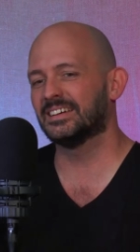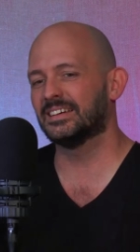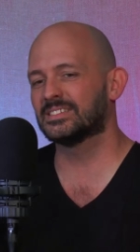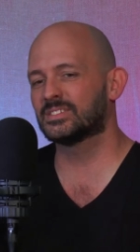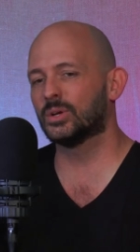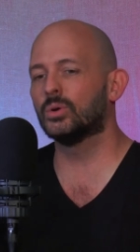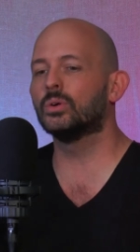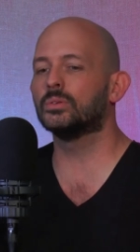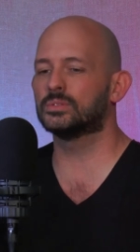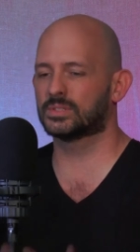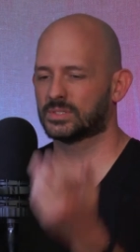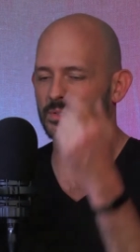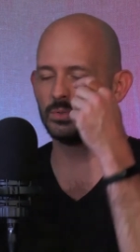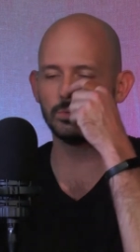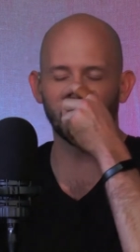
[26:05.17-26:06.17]
so
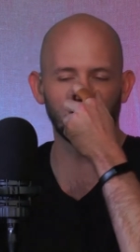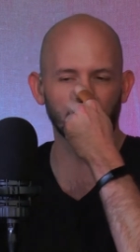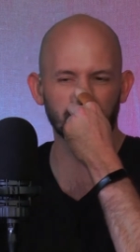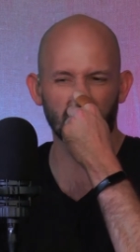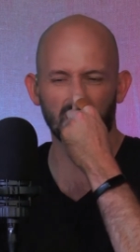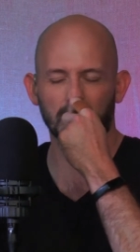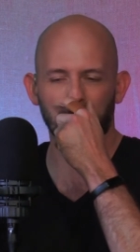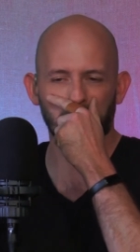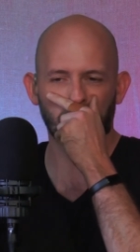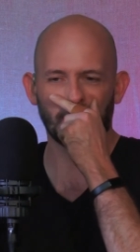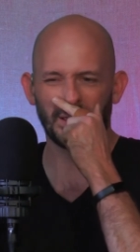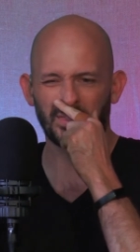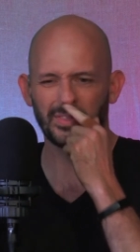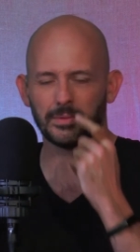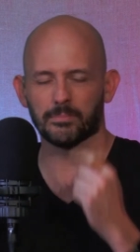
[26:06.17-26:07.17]
we'll talk about,
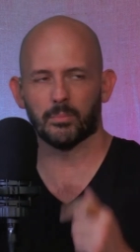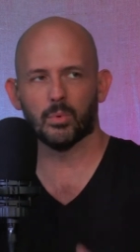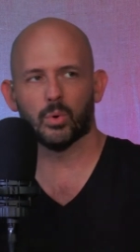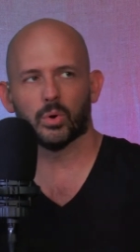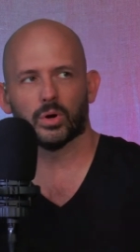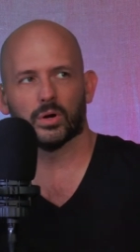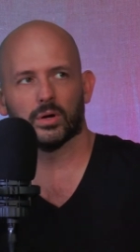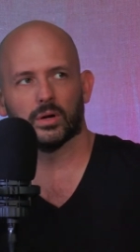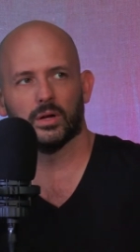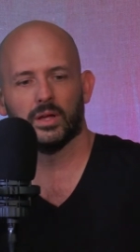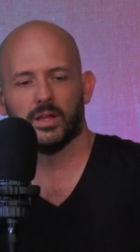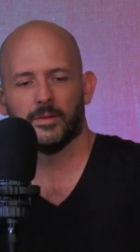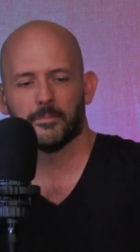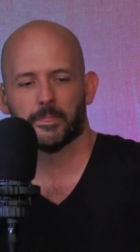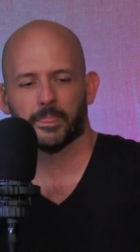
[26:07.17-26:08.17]
I think, more
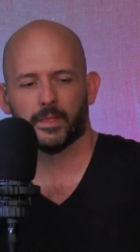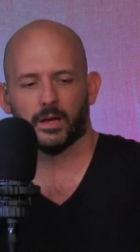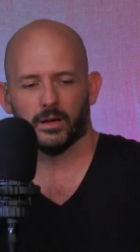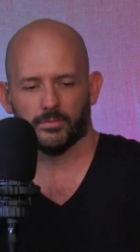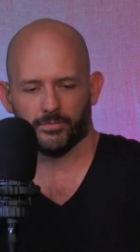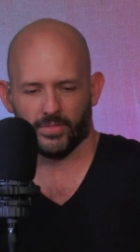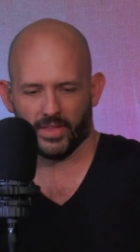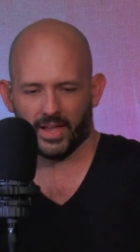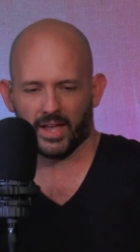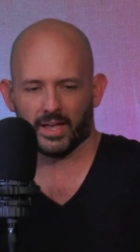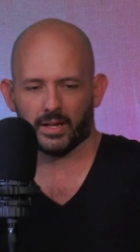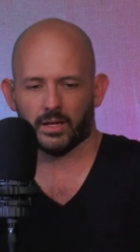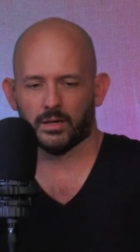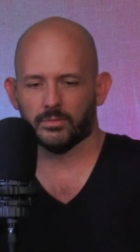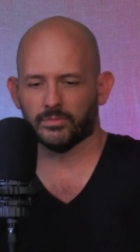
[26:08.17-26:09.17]
of
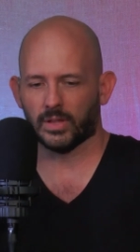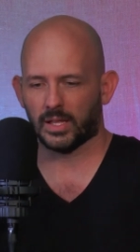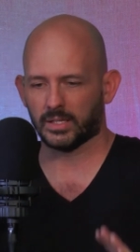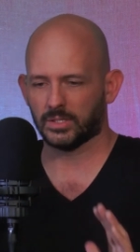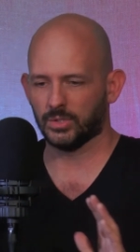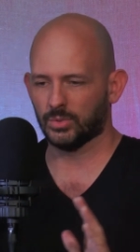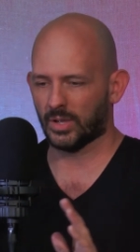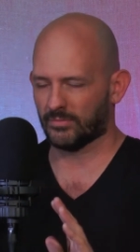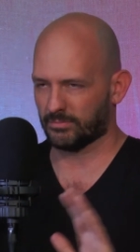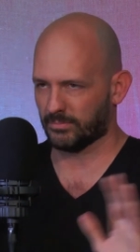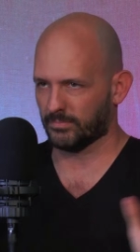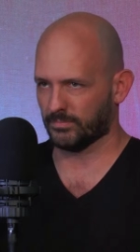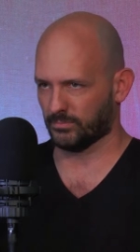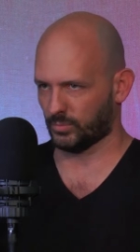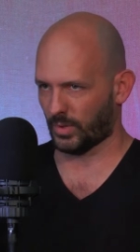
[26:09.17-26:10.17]
that, of like you have
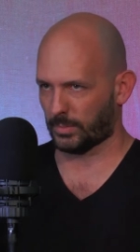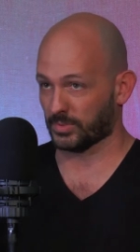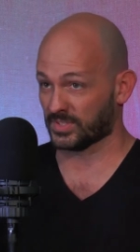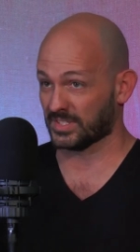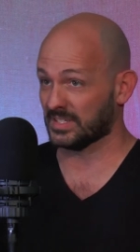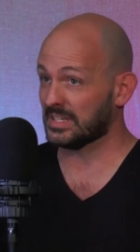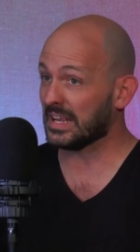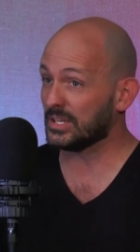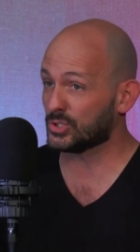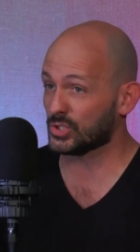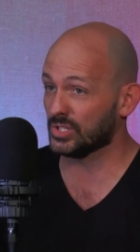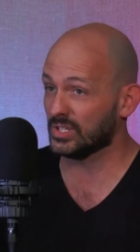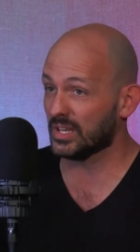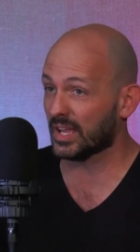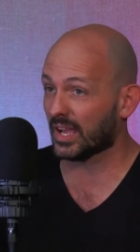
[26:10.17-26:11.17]

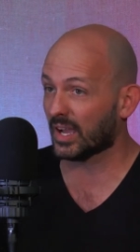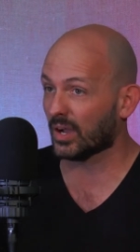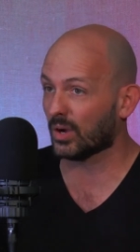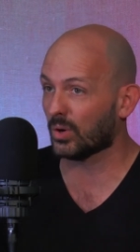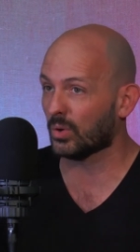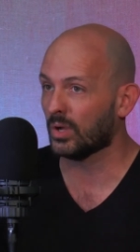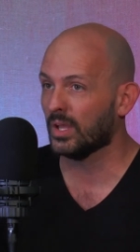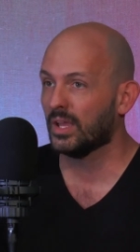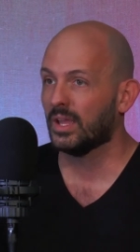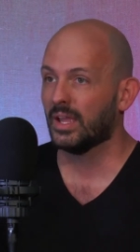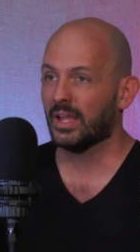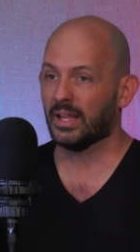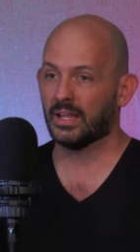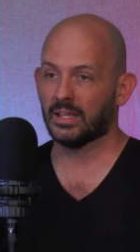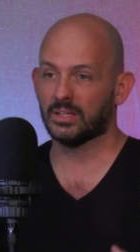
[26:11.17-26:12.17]
representation now,
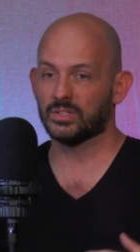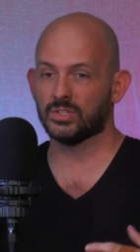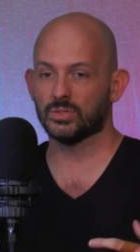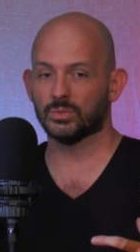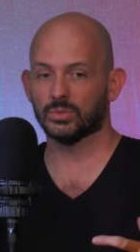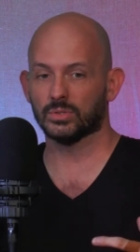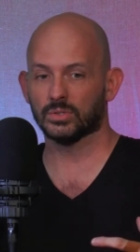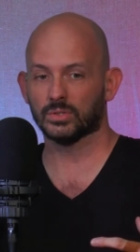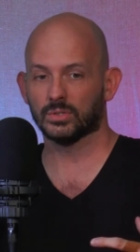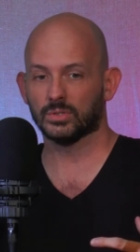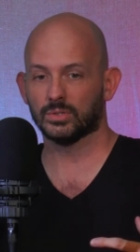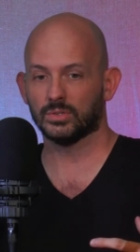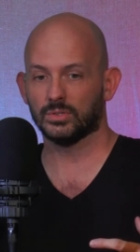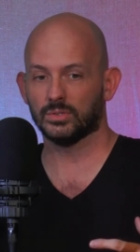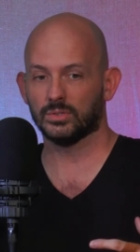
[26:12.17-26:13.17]
and you're,
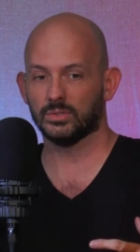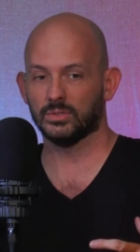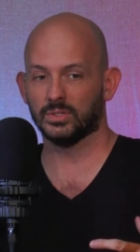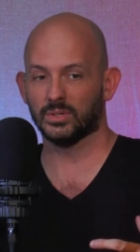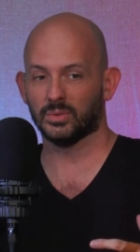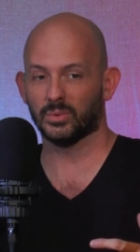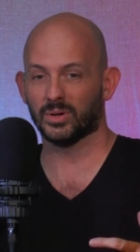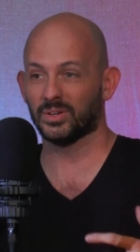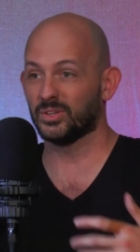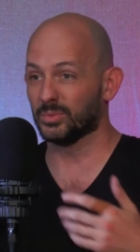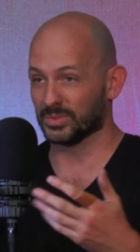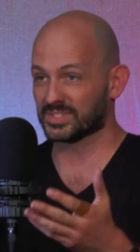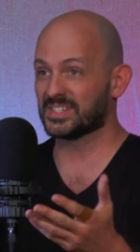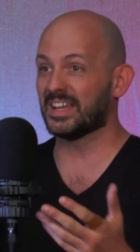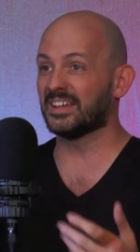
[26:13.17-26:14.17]
where you
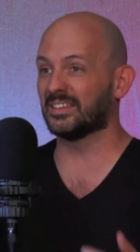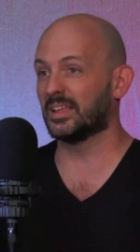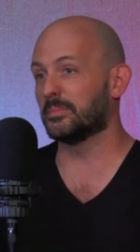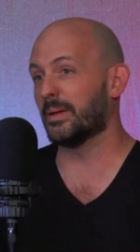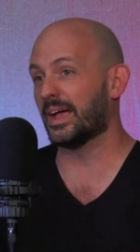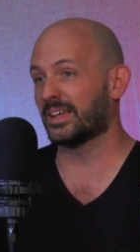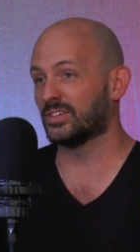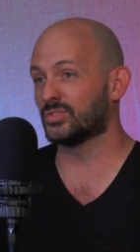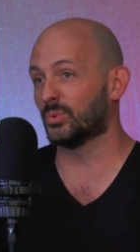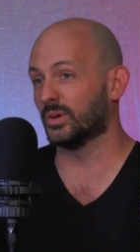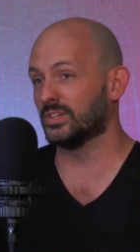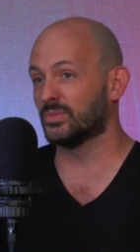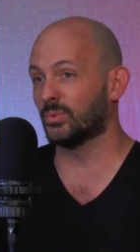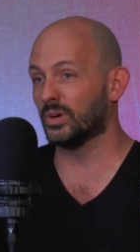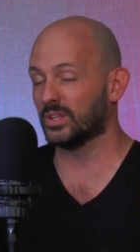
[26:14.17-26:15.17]
were saying like back in
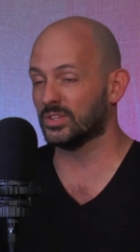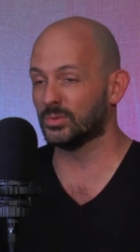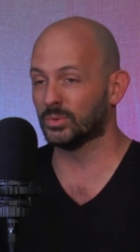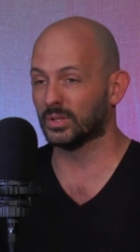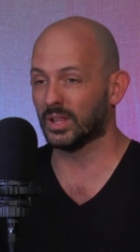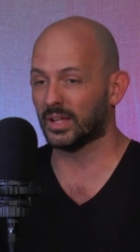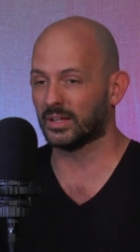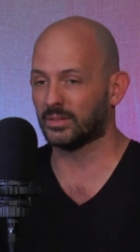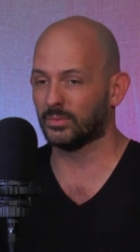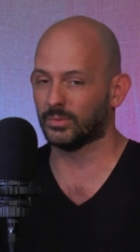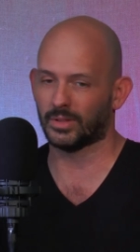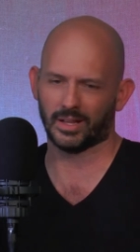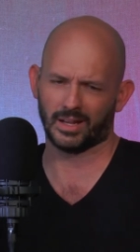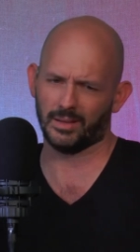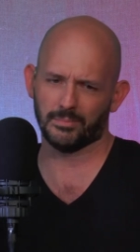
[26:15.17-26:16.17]
2020 you were like
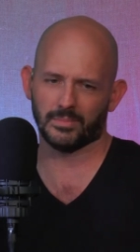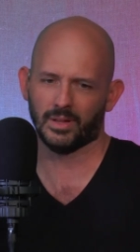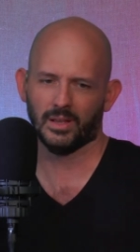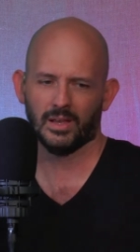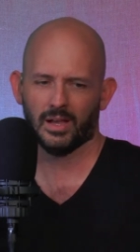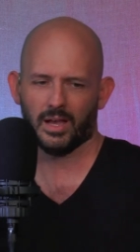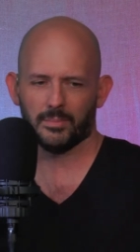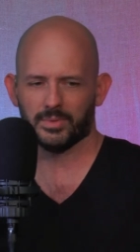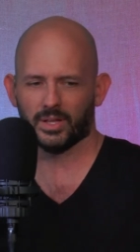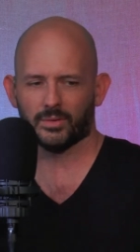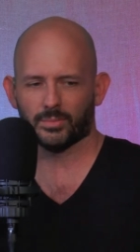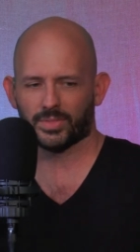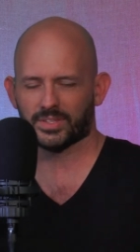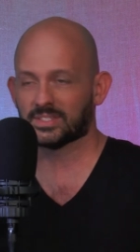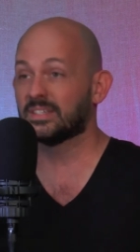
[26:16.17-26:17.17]
I'm
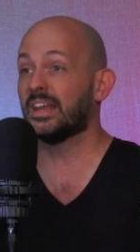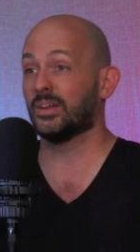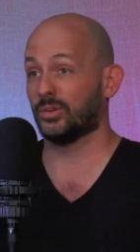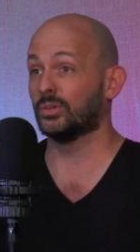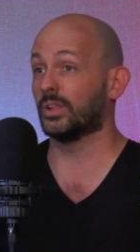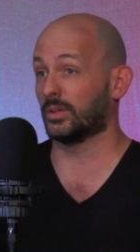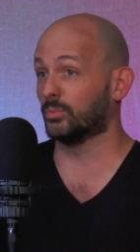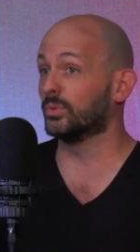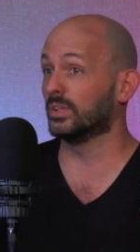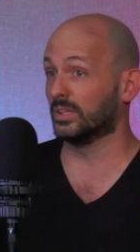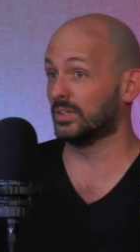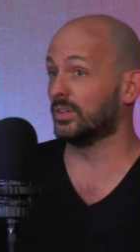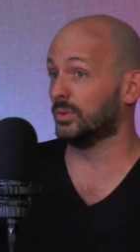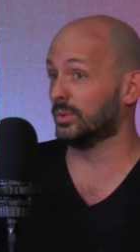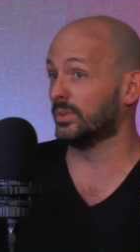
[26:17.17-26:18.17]
done with this, and now you're like
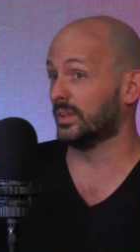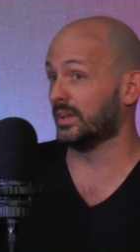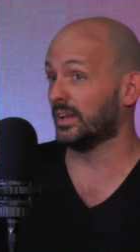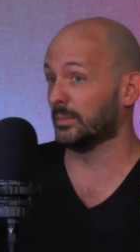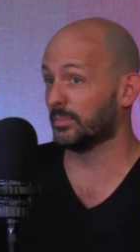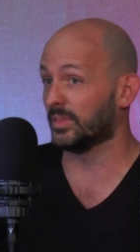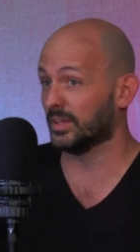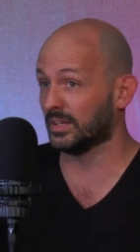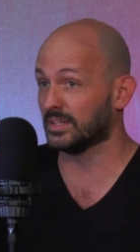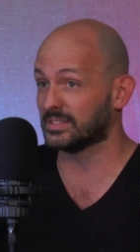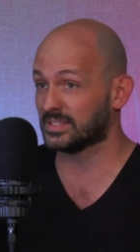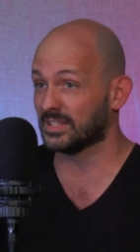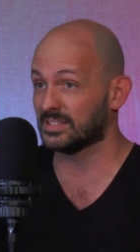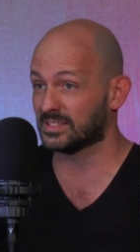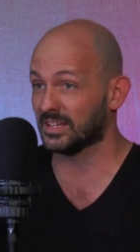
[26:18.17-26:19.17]
really doing the damn thing, as
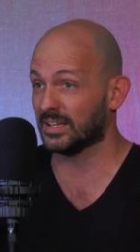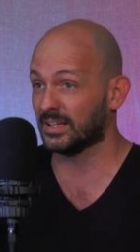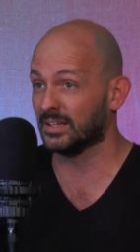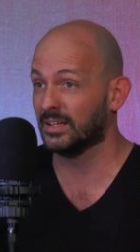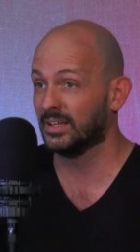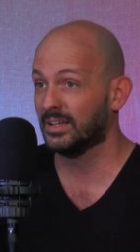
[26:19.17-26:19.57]
they say.